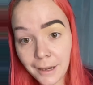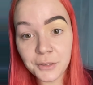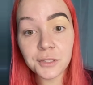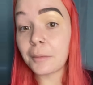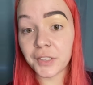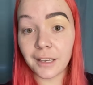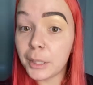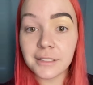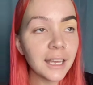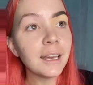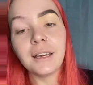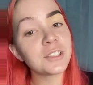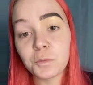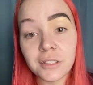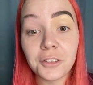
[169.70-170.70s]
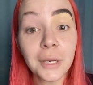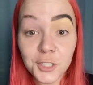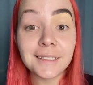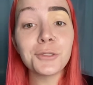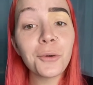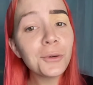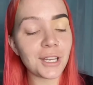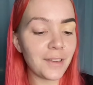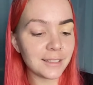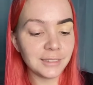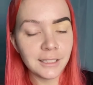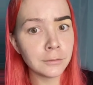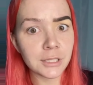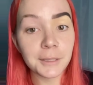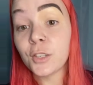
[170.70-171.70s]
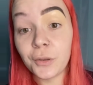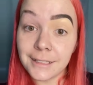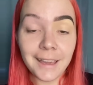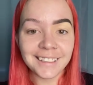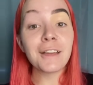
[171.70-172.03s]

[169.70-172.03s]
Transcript: to do my makeup in a